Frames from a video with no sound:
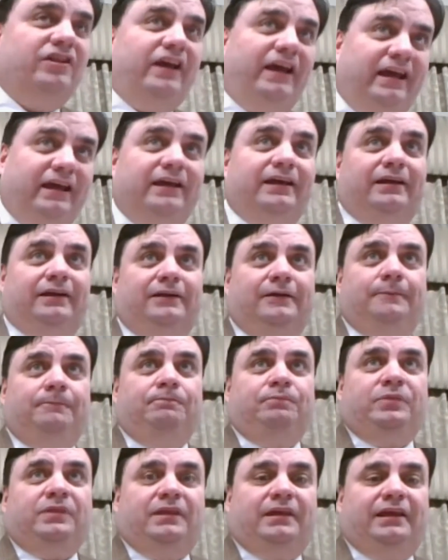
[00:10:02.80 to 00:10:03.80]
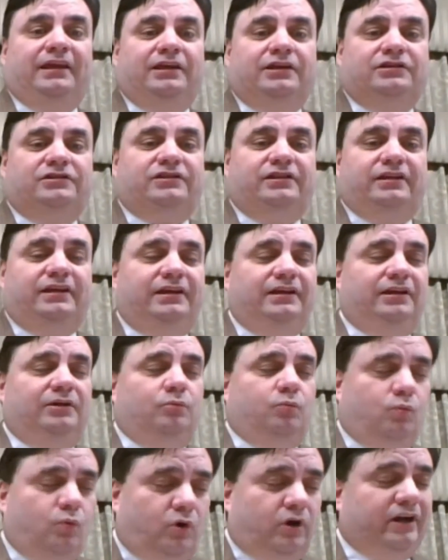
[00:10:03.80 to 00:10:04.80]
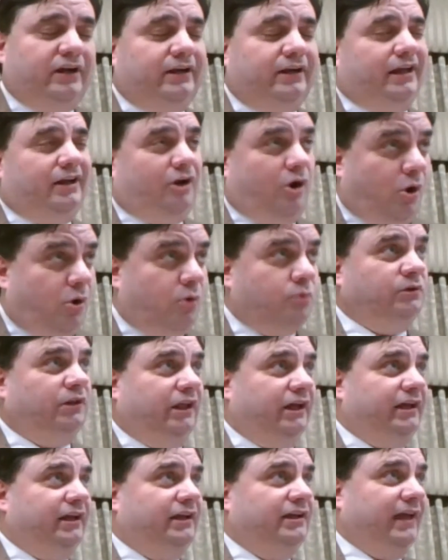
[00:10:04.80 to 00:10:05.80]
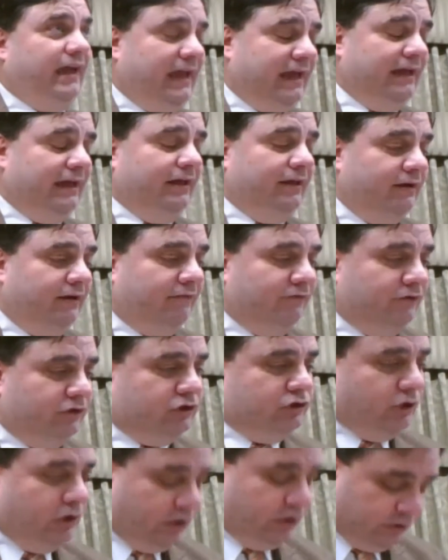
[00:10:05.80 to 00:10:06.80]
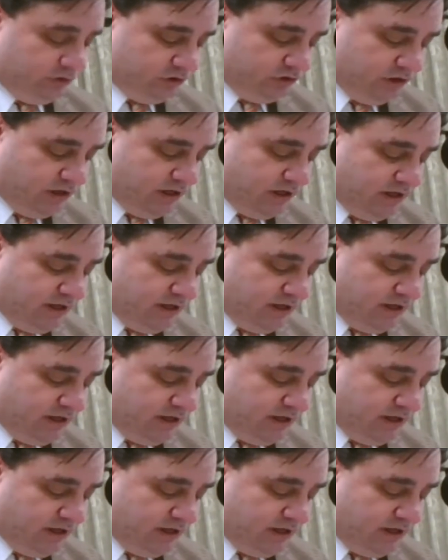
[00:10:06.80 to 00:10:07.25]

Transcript: the head he is the one and only head of the church.